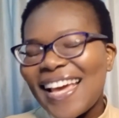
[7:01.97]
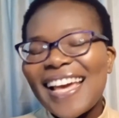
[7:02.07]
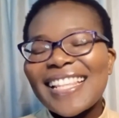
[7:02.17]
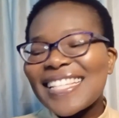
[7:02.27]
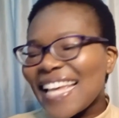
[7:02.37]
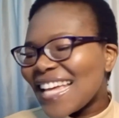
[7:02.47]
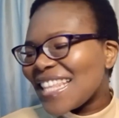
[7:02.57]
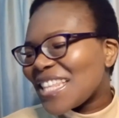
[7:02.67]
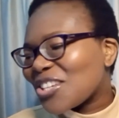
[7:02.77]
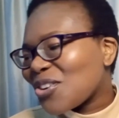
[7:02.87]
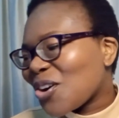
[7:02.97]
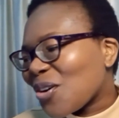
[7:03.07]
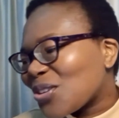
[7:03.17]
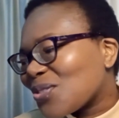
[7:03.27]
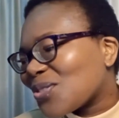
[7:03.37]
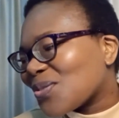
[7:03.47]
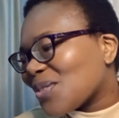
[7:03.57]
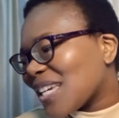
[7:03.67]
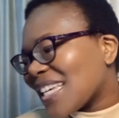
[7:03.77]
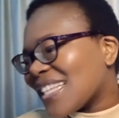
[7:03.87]
The second thing that you're going to
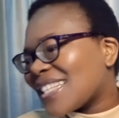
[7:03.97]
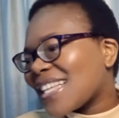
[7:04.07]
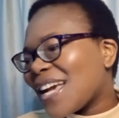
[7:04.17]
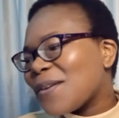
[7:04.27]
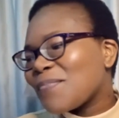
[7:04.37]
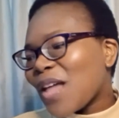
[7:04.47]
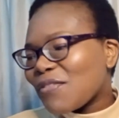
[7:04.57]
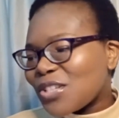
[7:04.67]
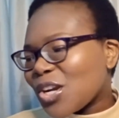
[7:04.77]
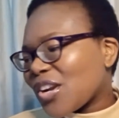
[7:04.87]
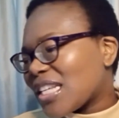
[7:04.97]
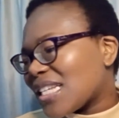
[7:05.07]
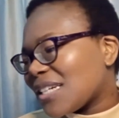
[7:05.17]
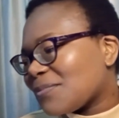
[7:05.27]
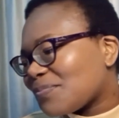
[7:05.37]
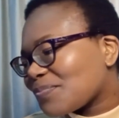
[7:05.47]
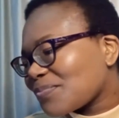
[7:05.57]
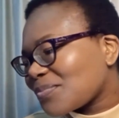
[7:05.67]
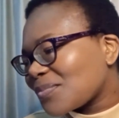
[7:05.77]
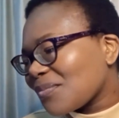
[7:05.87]
do is, after greeting
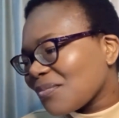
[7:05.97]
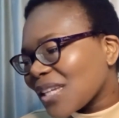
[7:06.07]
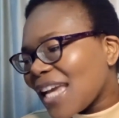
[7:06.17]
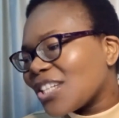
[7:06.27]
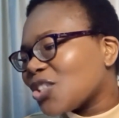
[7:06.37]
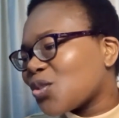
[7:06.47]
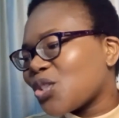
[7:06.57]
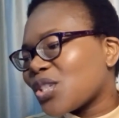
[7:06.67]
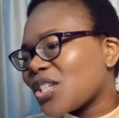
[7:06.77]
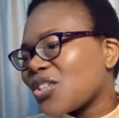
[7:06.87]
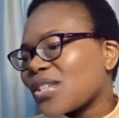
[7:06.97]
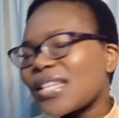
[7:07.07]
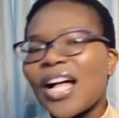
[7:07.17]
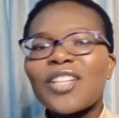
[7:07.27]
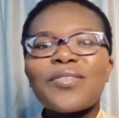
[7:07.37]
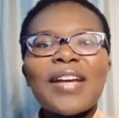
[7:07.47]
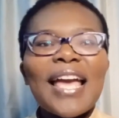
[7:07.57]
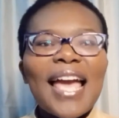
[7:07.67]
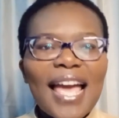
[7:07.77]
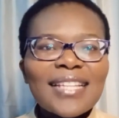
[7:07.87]
and introducing yourself
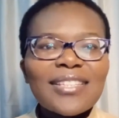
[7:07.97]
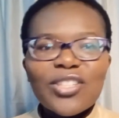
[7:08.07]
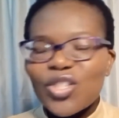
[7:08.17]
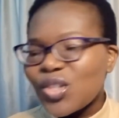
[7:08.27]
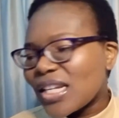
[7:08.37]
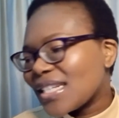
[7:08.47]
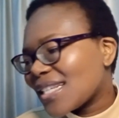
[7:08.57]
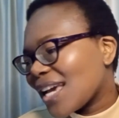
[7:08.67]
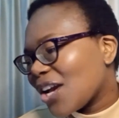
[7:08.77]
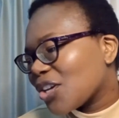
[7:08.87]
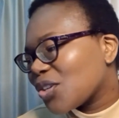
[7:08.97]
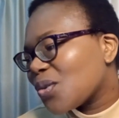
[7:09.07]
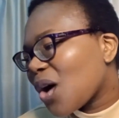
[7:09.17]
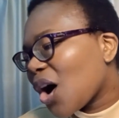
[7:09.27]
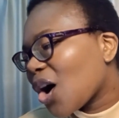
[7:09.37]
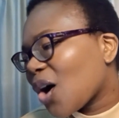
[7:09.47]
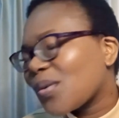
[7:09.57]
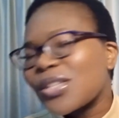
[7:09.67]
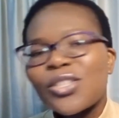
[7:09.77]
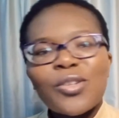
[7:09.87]
and the student, you are
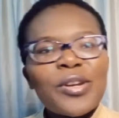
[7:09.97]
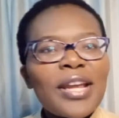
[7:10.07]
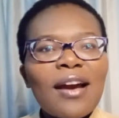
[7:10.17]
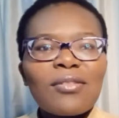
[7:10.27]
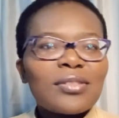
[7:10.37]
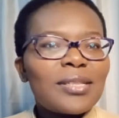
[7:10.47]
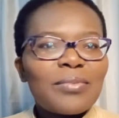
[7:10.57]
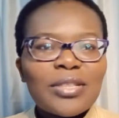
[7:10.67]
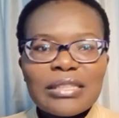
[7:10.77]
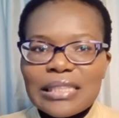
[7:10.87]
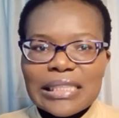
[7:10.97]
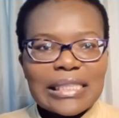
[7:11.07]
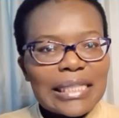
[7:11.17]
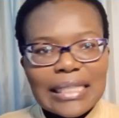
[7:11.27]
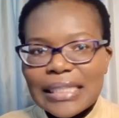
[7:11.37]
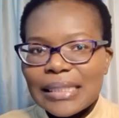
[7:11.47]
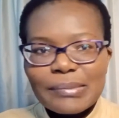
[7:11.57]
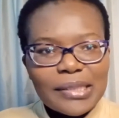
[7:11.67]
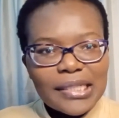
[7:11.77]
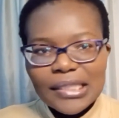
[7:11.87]
going, sorry, I will keep on checking here,
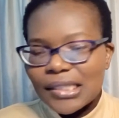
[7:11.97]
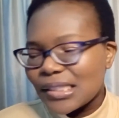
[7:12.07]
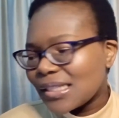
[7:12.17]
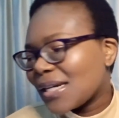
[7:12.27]
because